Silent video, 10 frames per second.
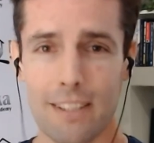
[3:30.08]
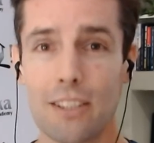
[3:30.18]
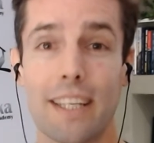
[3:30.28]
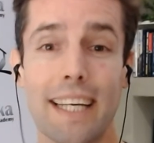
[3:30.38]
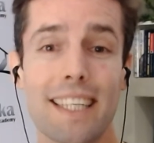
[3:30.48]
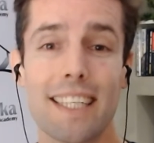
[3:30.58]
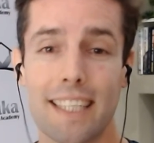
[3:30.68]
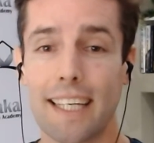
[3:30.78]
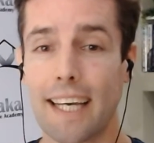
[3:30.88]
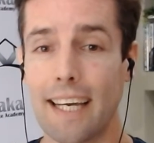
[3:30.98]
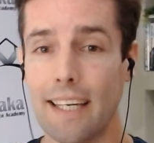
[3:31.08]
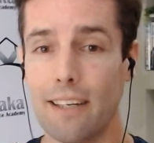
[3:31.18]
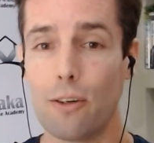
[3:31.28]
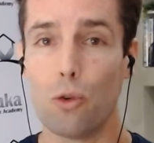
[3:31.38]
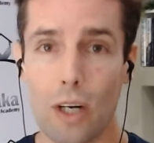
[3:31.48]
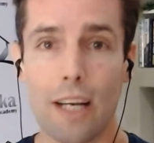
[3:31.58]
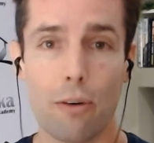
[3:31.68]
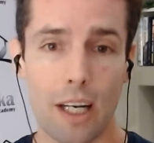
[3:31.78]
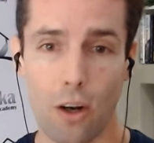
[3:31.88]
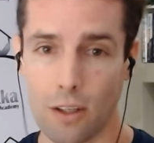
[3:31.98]
So that's gonna take a really,
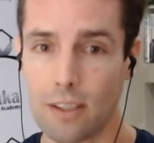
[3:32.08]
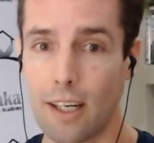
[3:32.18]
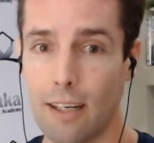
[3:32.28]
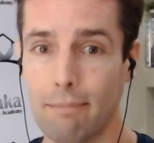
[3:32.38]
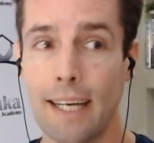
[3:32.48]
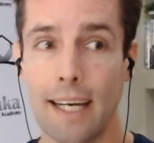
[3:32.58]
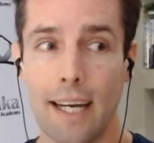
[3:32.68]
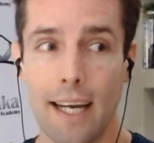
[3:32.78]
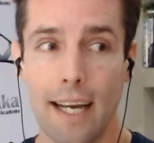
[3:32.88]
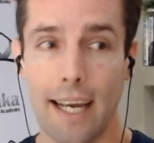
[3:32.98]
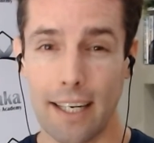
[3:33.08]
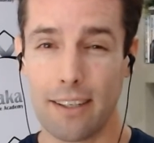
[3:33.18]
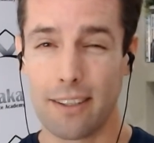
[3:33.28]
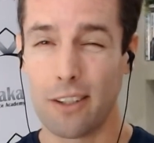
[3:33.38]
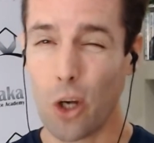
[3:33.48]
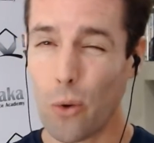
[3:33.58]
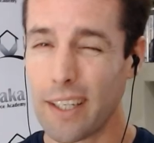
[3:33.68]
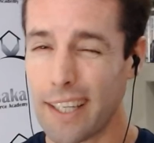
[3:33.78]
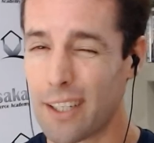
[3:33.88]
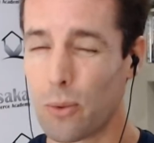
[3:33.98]
really long time. And
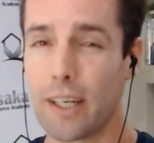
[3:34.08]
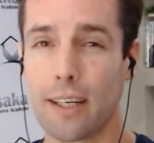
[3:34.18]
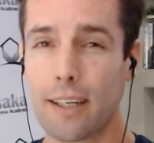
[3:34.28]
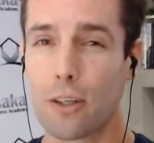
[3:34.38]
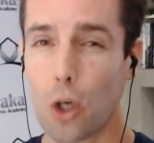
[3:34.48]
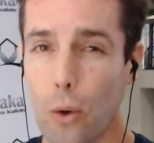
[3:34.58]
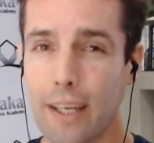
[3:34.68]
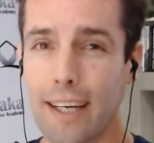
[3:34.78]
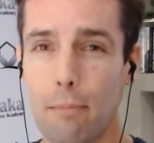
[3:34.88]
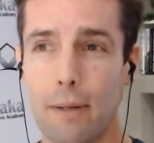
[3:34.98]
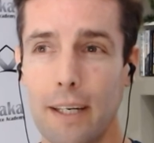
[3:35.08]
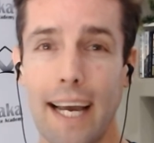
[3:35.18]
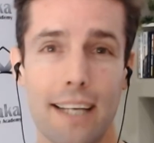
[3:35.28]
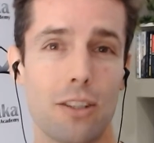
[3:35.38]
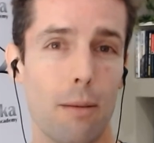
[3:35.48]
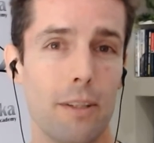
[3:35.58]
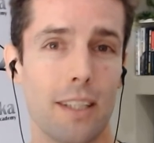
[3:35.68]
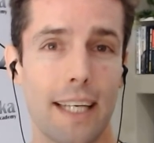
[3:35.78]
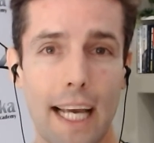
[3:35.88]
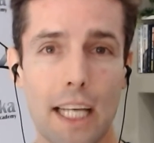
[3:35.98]
knowing that when a growing company has
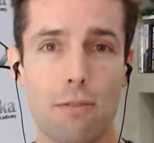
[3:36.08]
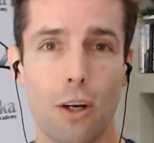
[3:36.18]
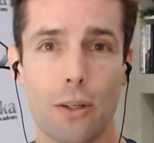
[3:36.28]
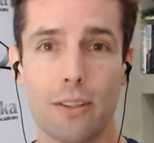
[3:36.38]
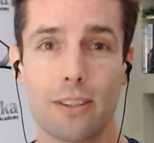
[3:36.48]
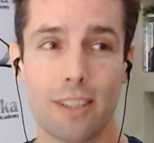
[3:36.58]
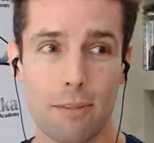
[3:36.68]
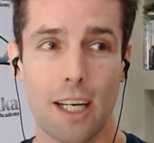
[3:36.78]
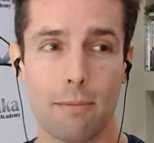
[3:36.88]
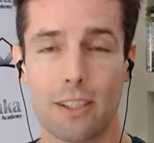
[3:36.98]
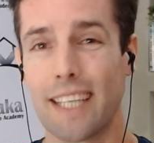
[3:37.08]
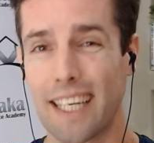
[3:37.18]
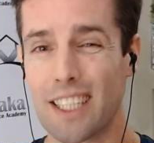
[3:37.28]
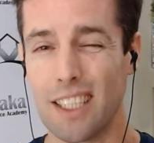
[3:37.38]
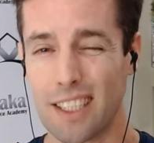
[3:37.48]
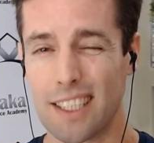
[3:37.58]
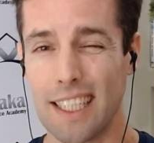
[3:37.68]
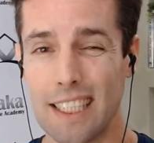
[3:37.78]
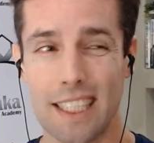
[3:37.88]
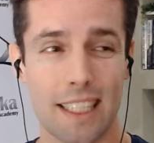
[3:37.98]
limited cash flow, sometimes it's actually just
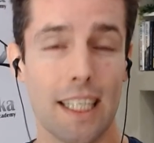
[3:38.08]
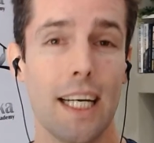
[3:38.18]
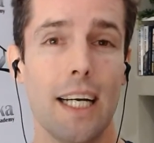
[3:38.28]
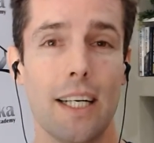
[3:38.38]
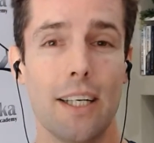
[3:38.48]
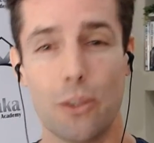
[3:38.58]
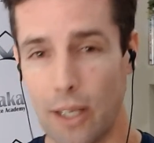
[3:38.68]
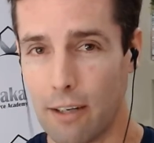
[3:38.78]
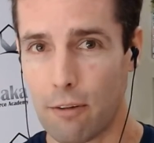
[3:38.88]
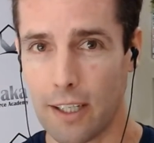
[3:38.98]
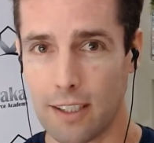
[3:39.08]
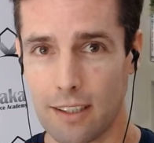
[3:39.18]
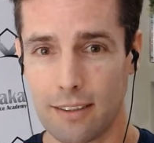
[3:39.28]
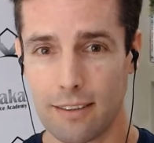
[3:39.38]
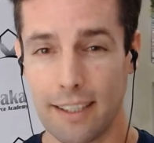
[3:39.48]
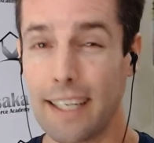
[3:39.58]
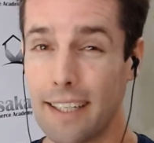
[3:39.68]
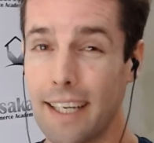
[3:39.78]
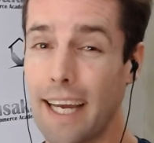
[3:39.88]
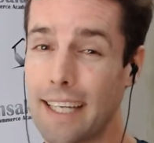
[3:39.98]
easier to air freight it.
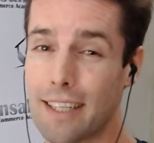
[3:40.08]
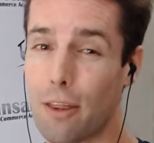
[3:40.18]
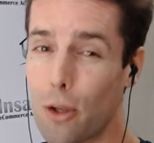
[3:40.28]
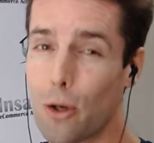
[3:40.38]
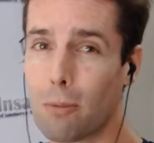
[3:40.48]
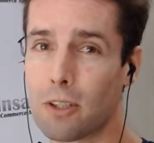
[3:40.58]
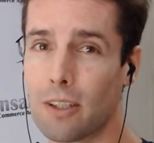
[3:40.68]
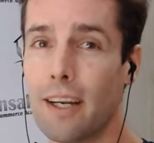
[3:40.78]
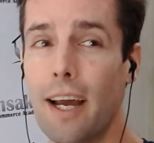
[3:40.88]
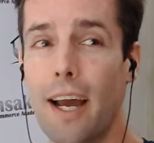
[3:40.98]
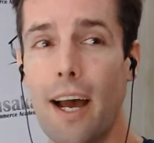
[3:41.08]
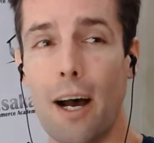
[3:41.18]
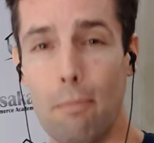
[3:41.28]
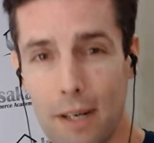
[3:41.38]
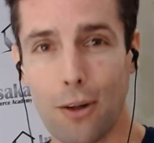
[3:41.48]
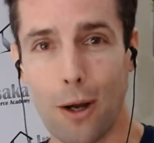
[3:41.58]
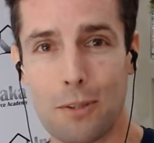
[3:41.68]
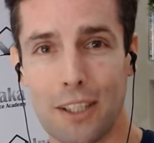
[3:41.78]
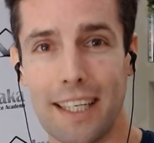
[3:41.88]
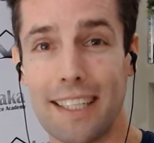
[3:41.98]
And as a third option, a middle
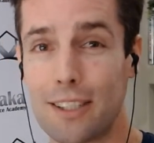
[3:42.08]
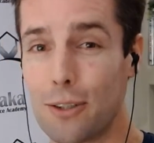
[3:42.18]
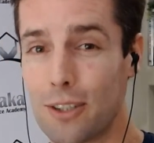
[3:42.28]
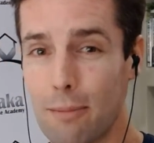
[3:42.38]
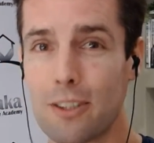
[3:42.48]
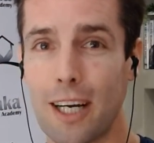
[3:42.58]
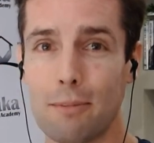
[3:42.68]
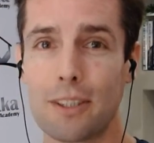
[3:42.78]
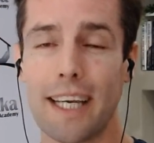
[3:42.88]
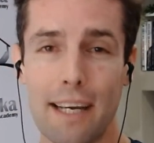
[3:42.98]
option is to sometimes